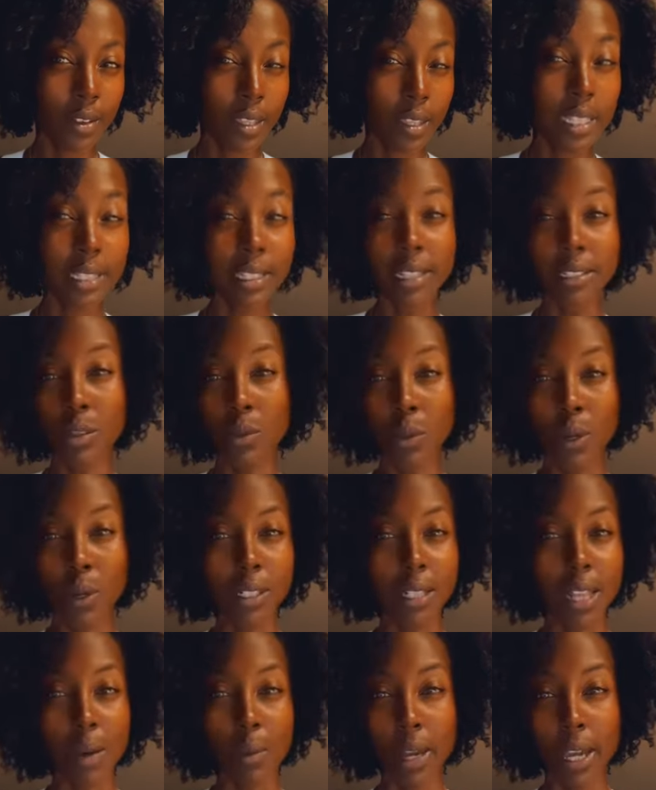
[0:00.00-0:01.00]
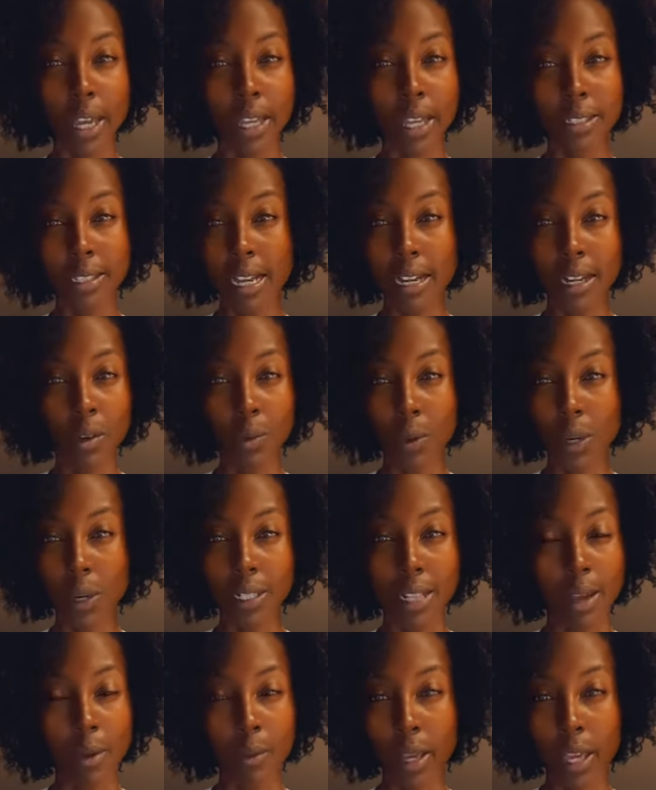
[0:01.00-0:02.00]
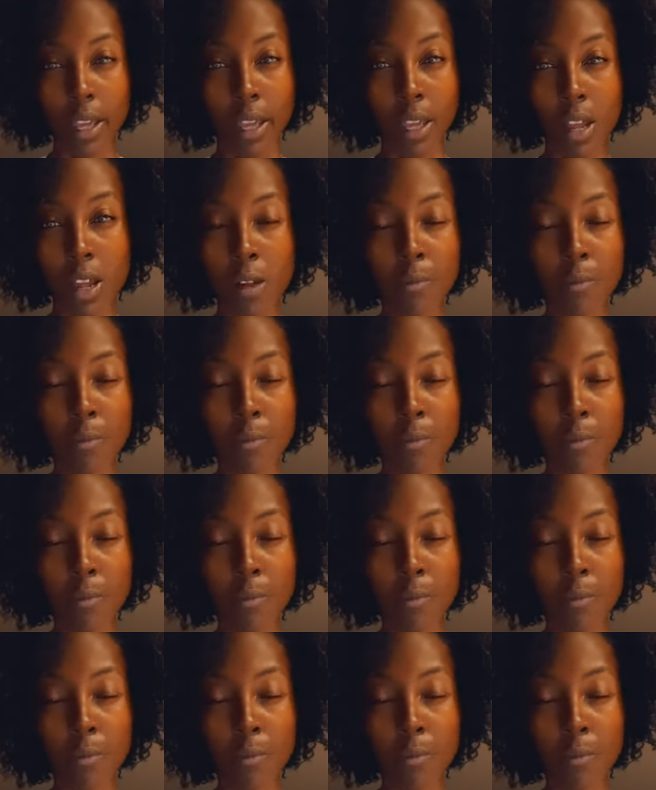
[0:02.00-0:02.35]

It doesn't work that way. It's not going to work that way.